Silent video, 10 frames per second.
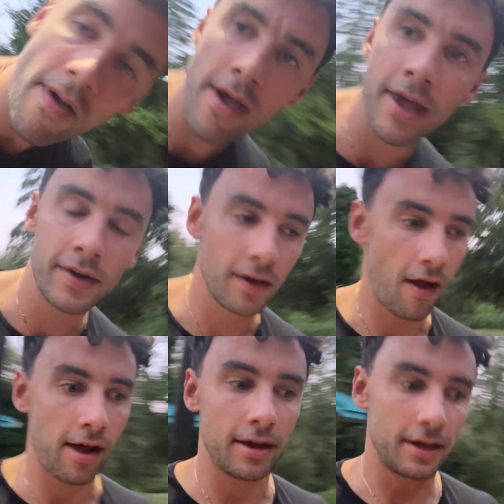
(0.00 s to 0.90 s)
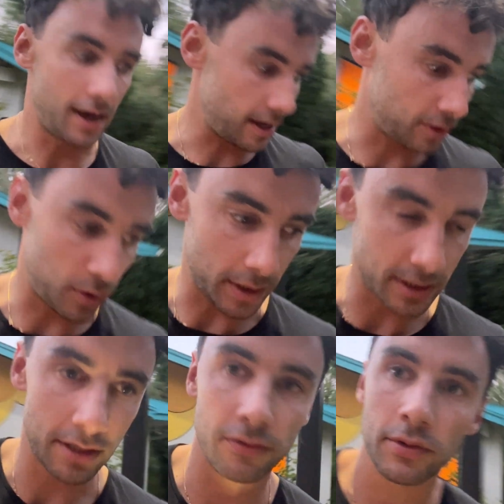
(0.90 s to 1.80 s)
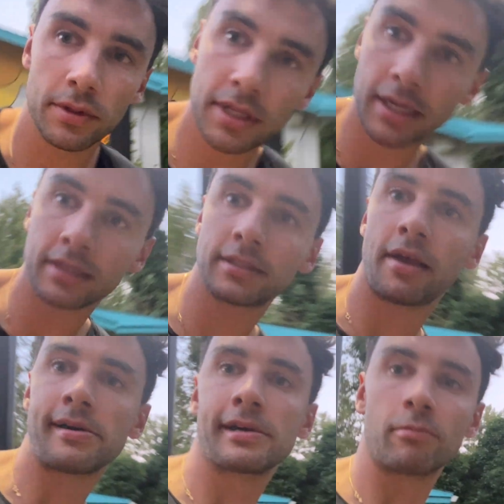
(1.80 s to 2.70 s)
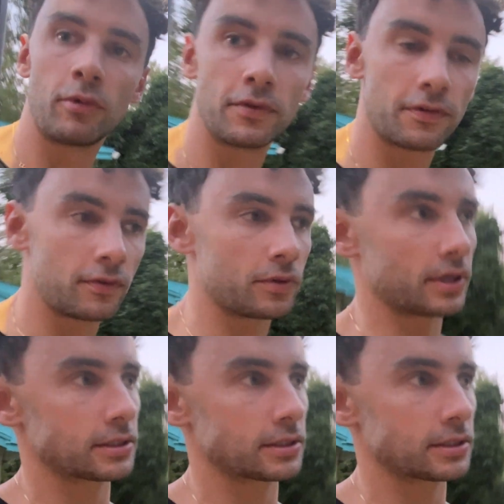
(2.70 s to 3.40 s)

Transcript: And uh, I twisted a few things, moved a few things